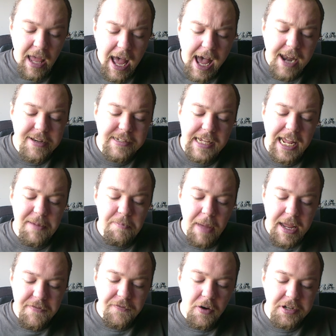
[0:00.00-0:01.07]
And it
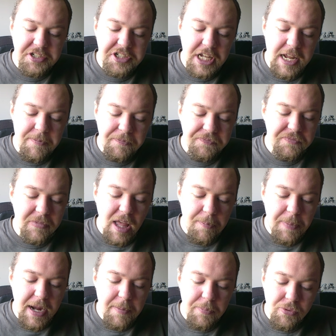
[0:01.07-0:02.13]
may foreseem a
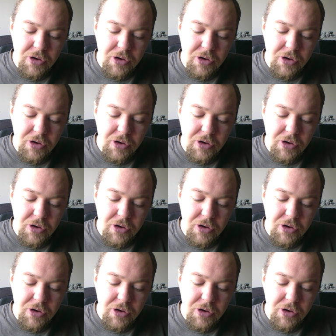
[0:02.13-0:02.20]
bit